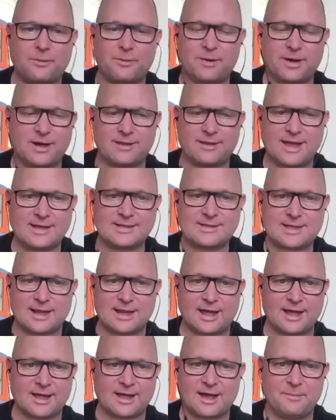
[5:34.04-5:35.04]
what it tasted
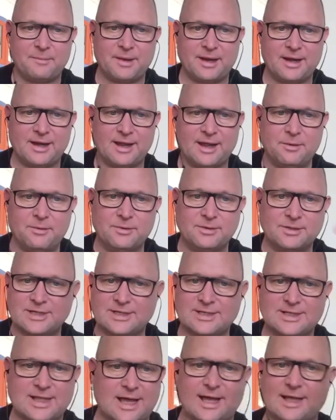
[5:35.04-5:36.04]
like. I mean, it was
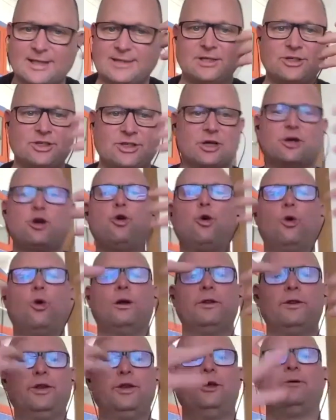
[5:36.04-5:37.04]
just like it's such a
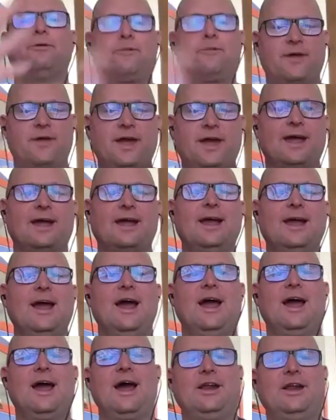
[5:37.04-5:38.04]
cool new thing,
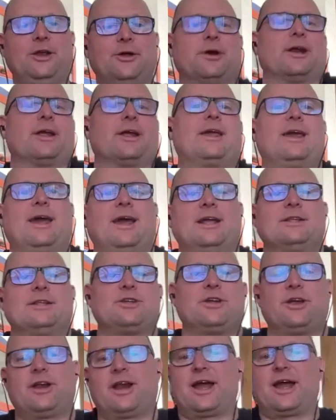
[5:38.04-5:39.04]
and you're a kid, so
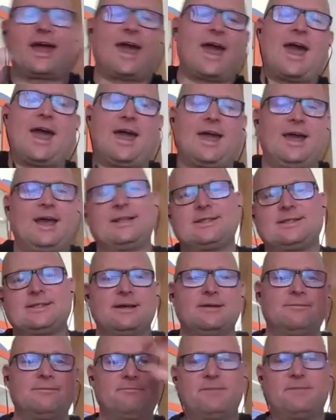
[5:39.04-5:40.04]
you're like, hey, it's
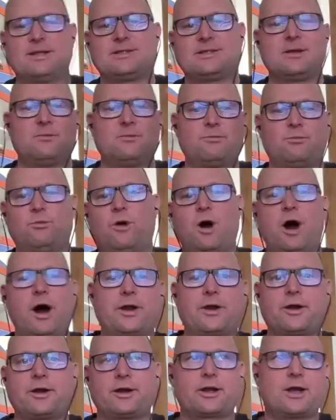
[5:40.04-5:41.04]
a
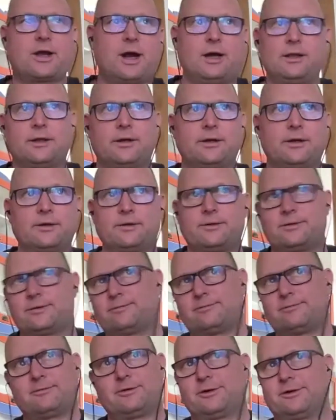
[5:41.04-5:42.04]
watercolored
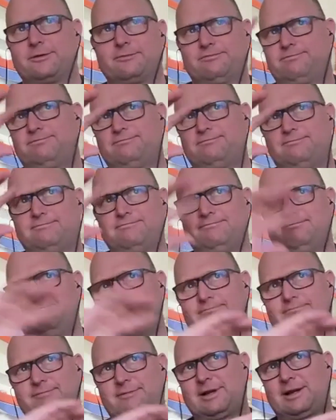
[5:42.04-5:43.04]
or
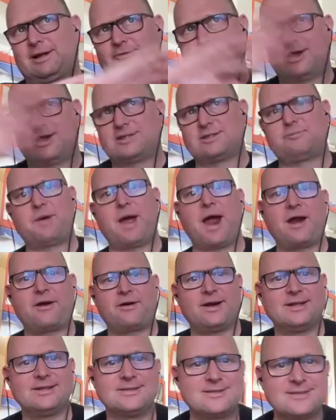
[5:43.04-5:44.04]

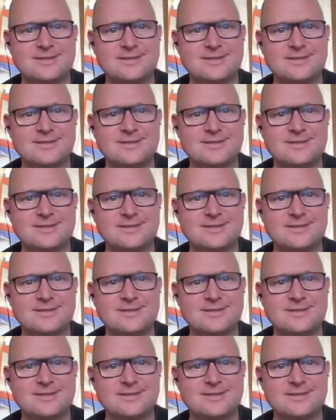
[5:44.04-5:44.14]
transparent